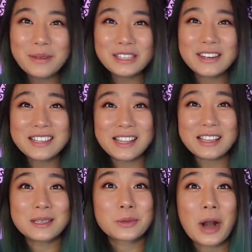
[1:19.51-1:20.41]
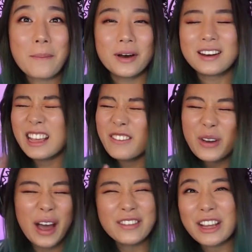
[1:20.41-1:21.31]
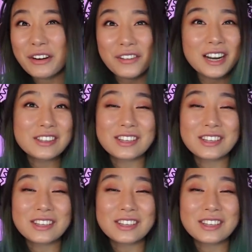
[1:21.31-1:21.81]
make sure you guys hit that subscribe button if you haven't yet already,